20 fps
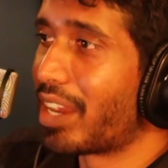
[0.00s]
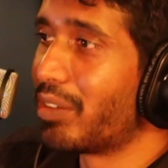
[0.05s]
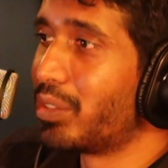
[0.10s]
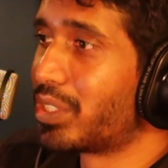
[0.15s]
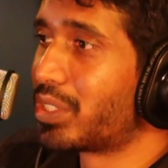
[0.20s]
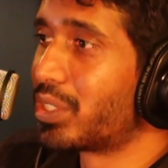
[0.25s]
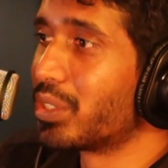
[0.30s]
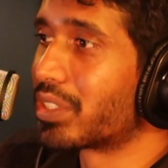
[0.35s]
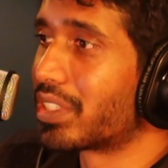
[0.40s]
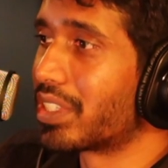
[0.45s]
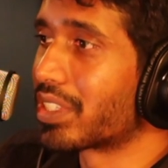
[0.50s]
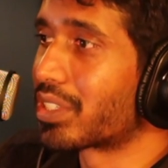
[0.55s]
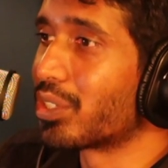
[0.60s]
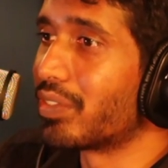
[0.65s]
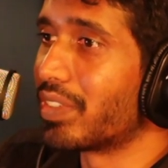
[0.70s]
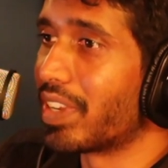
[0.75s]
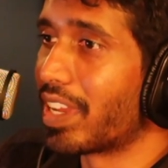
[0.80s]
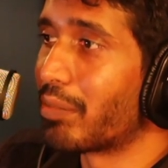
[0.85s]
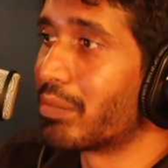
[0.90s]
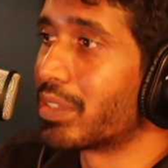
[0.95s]
I would choose this
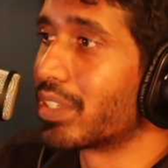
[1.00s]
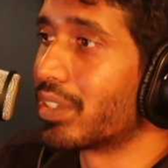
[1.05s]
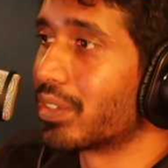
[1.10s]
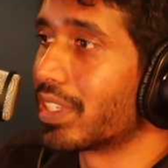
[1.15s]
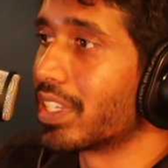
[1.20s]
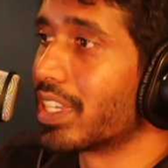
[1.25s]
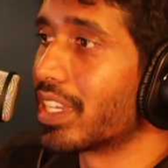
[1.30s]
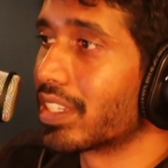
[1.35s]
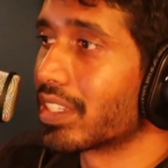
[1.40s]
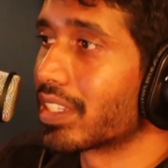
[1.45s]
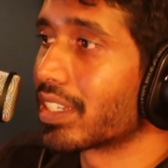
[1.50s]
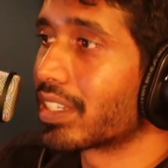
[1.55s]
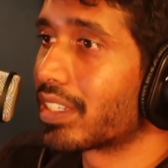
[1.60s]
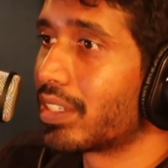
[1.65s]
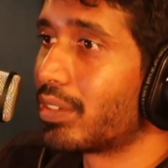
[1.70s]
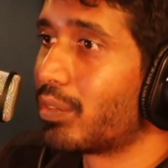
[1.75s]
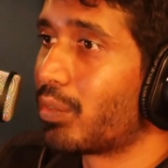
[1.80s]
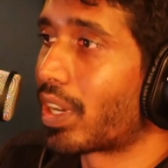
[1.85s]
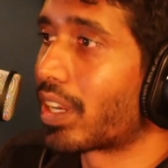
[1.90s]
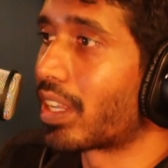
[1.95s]
over absolutely anything.
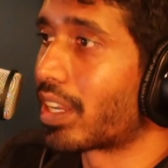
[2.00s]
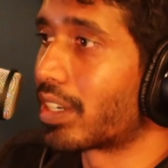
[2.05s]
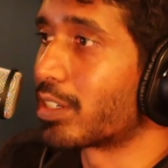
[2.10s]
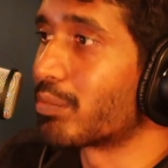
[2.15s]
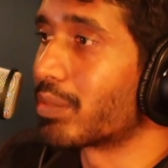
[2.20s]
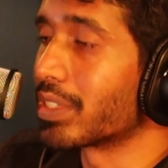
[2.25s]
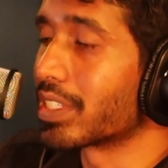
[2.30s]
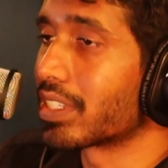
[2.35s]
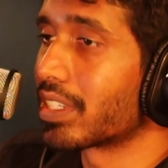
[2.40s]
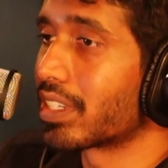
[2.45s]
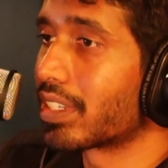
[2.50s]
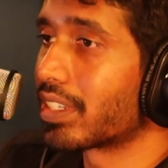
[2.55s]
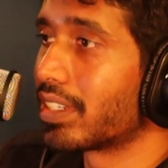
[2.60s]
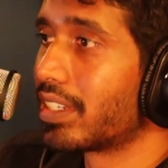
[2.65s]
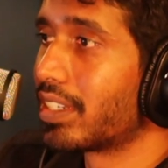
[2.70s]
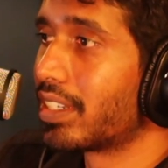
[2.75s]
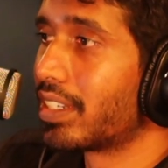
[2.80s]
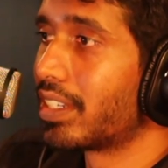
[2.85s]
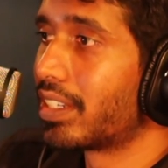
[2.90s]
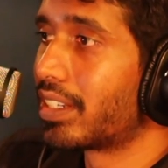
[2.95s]
100%.
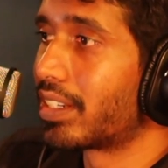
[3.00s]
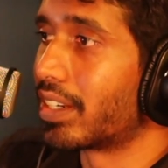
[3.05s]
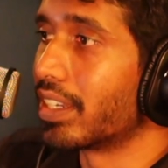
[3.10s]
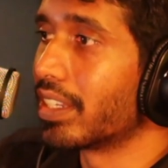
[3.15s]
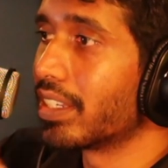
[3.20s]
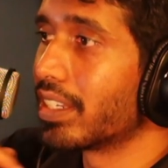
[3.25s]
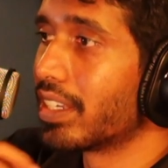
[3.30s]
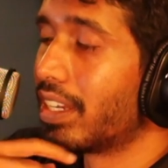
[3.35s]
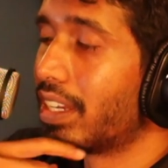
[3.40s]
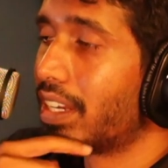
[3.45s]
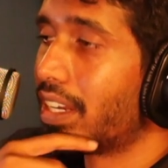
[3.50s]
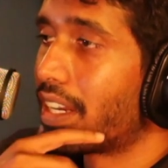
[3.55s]
Right?